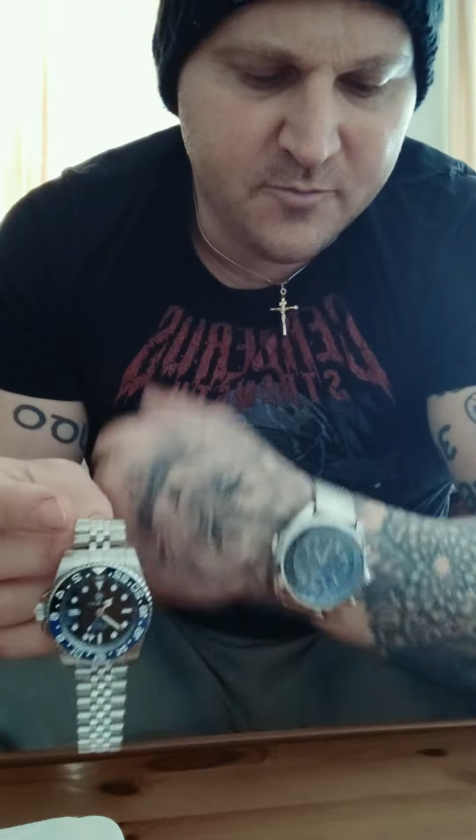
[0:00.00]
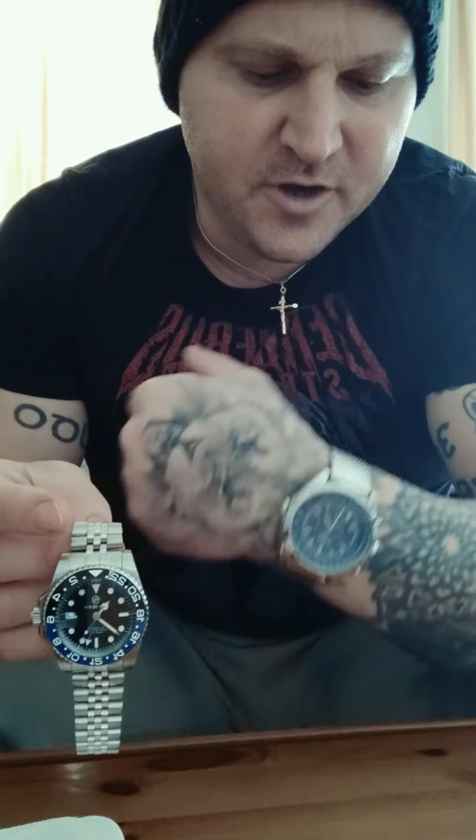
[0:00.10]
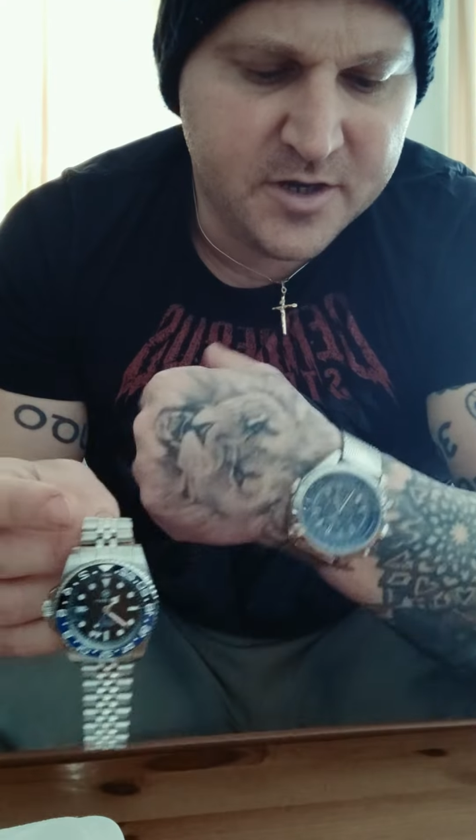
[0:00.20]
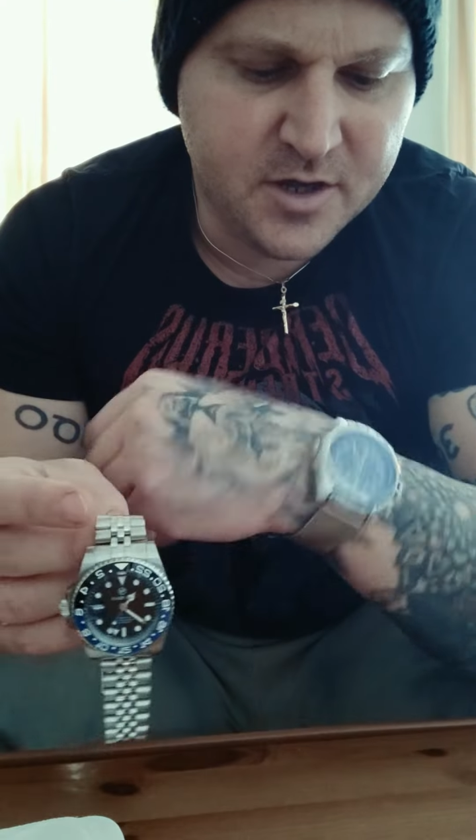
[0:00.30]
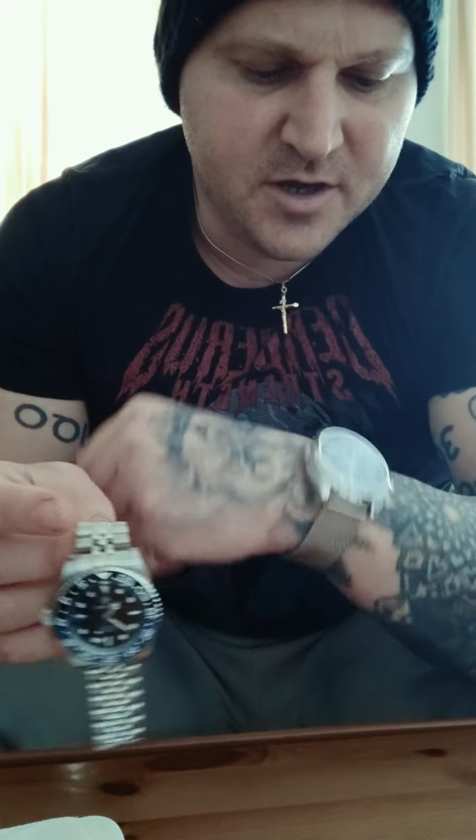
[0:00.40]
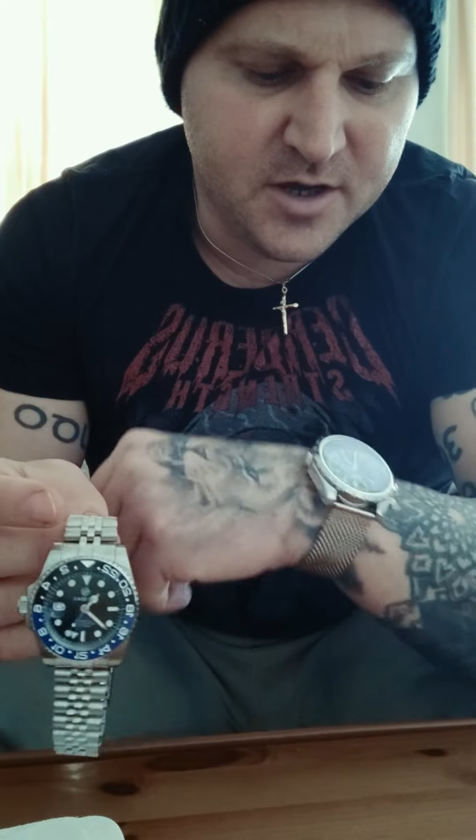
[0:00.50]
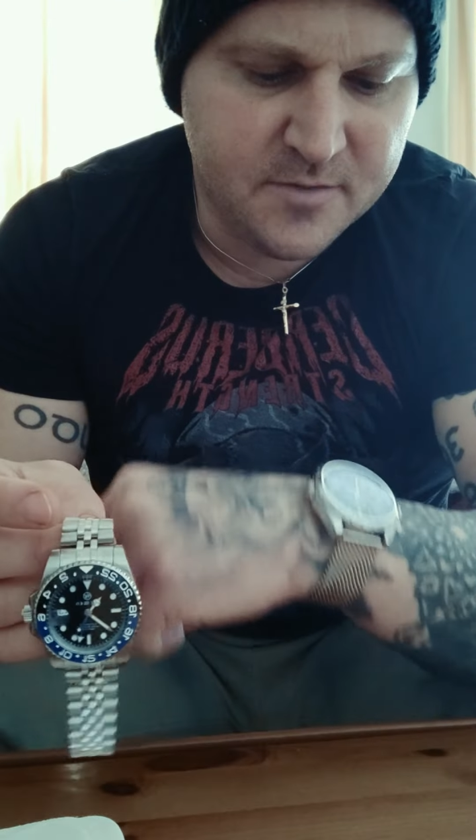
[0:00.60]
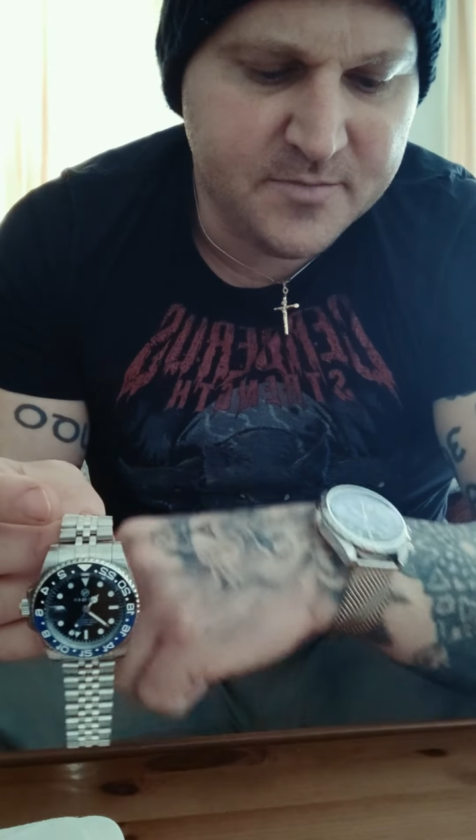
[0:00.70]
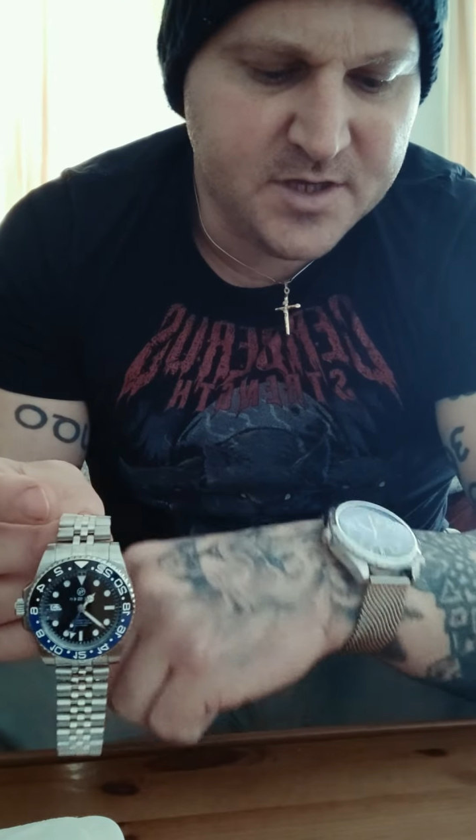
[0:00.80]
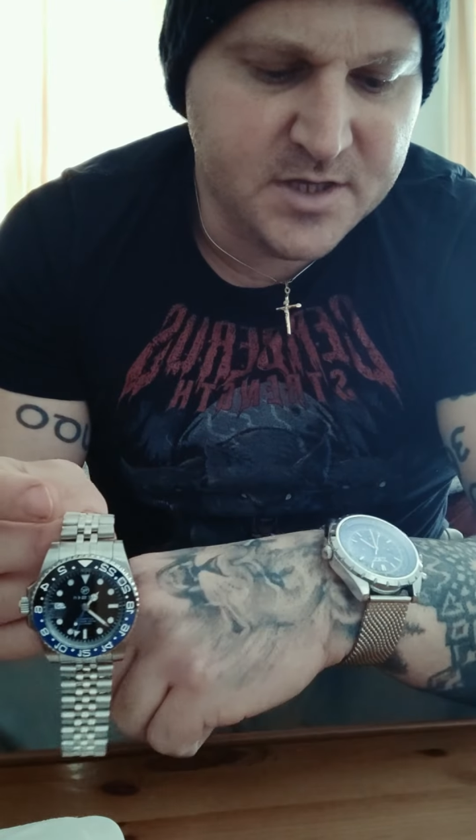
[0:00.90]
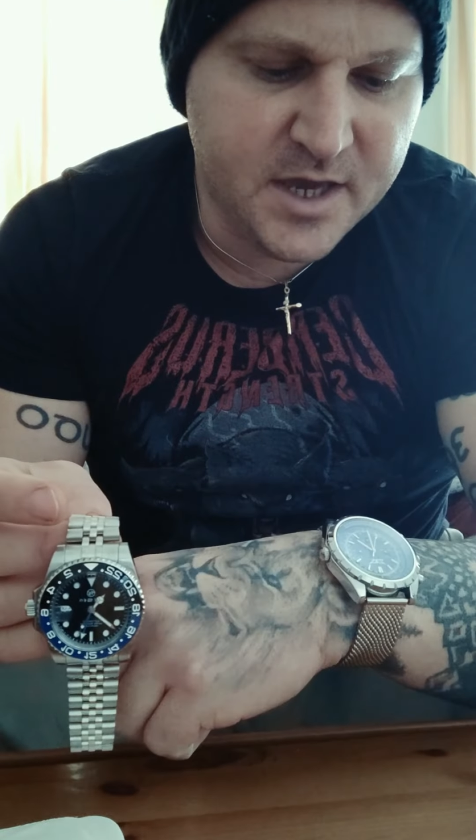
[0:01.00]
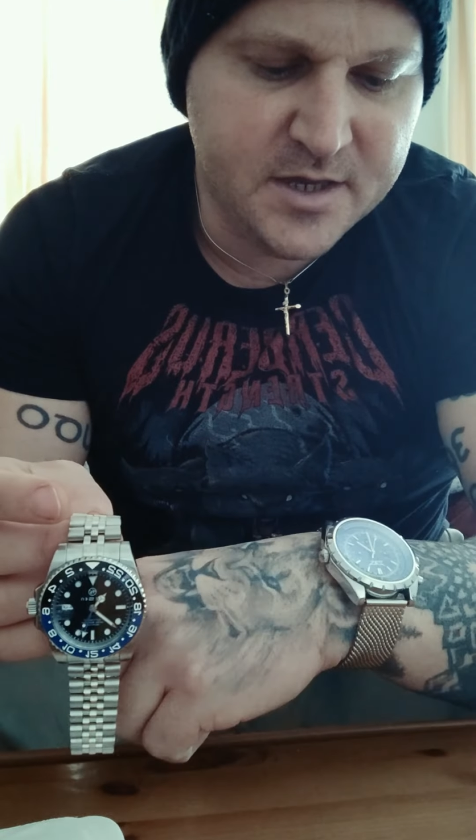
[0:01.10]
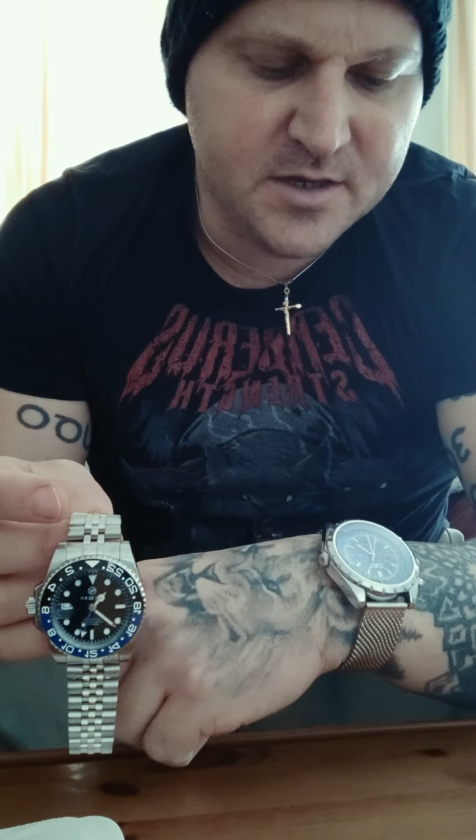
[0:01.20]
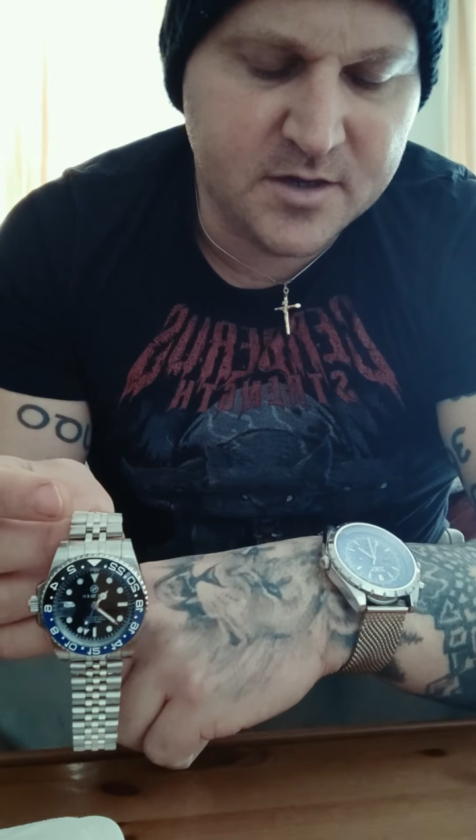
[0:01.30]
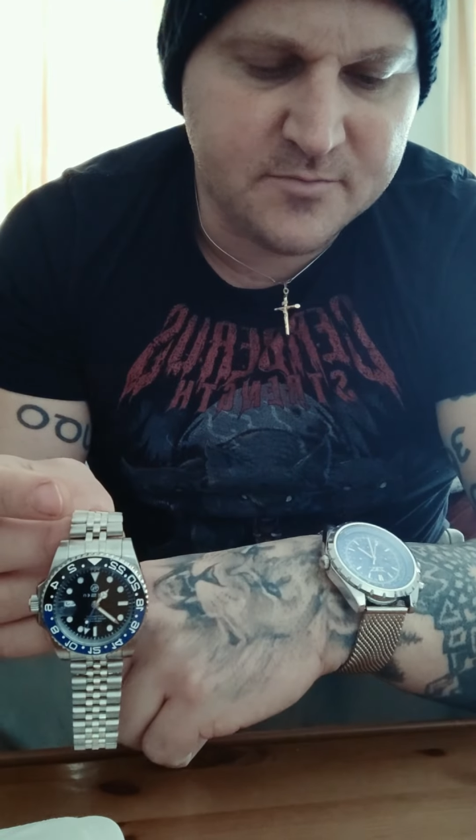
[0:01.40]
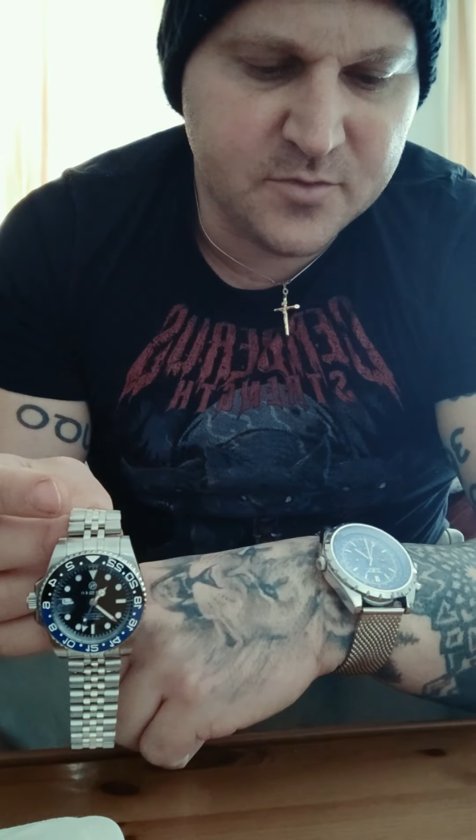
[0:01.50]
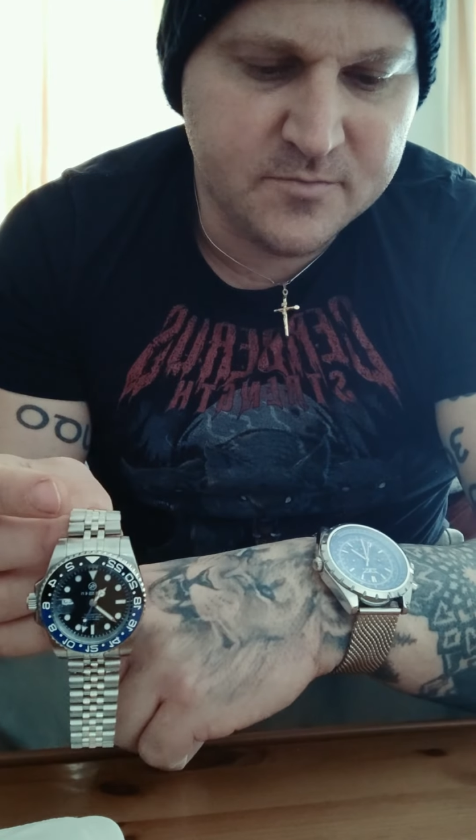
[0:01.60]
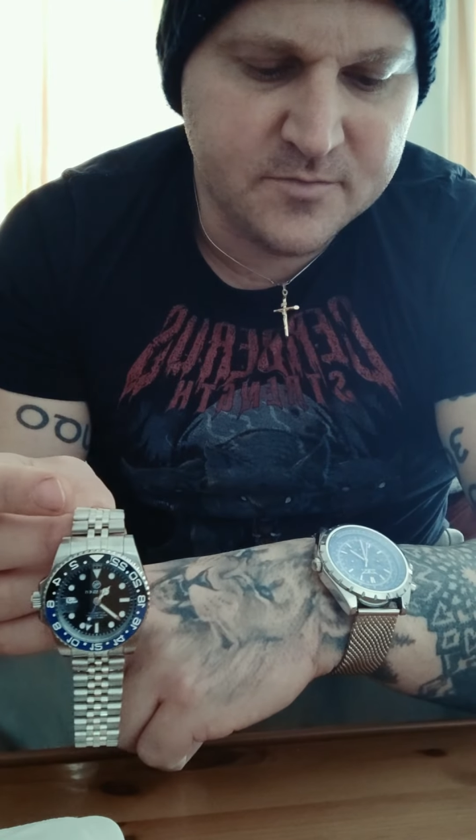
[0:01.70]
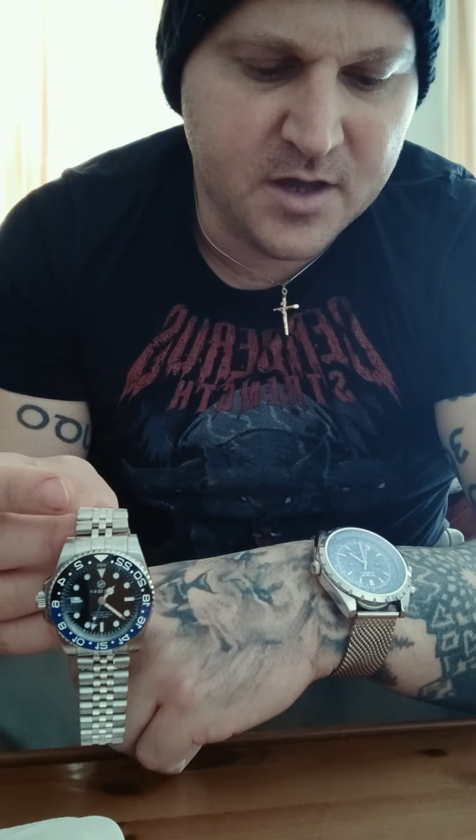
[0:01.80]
I'm wearing a Jaeger.